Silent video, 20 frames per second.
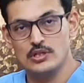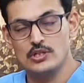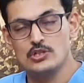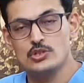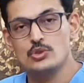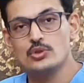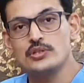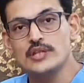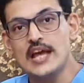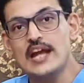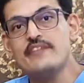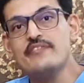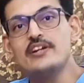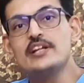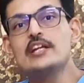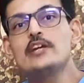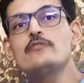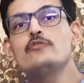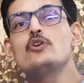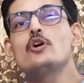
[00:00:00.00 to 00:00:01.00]
So that will
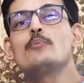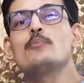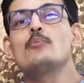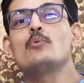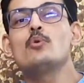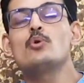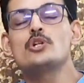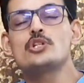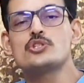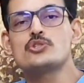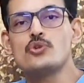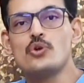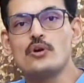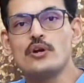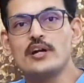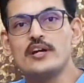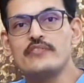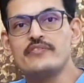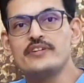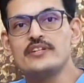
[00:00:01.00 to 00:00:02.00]
give you a more
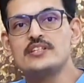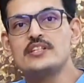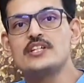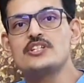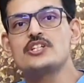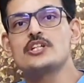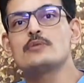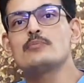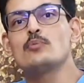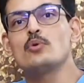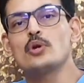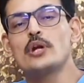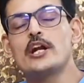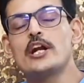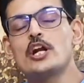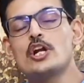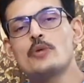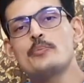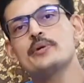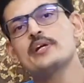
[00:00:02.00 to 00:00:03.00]
stronger fixation, more
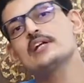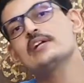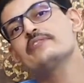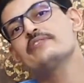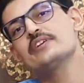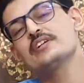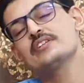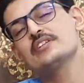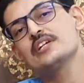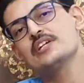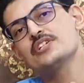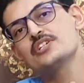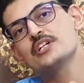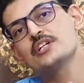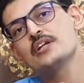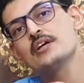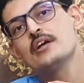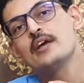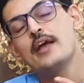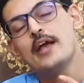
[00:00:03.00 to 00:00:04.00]
anatomical
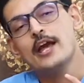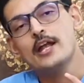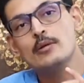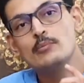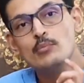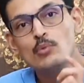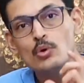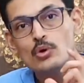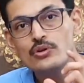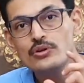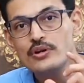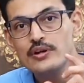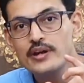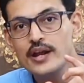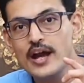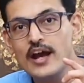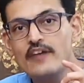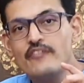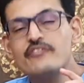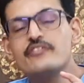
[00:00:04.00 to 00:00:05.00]
fixation, and more
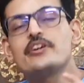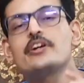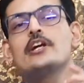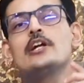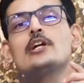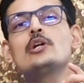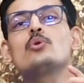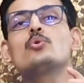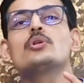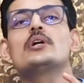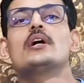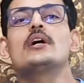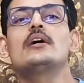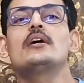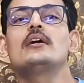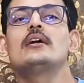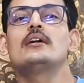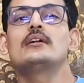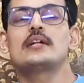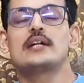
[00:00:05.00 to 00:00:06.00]
graft into
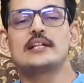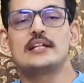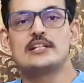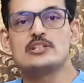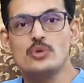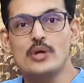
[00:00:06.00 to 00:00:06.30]
the tunnel.